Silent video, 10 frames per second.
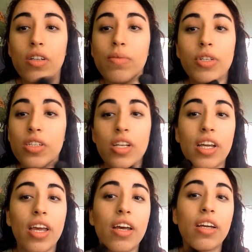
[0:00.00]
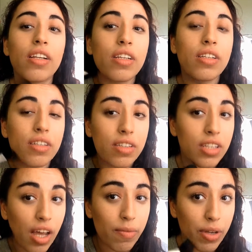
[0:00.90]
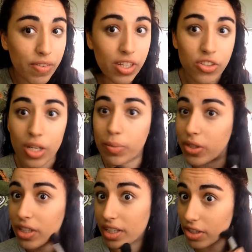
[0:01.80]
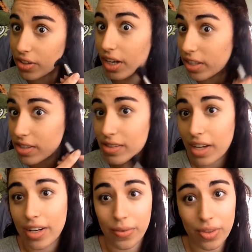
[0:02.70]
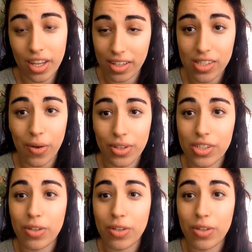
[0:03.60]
as much as I can to have my face shape look like Keira Knightley's. I don't think it's going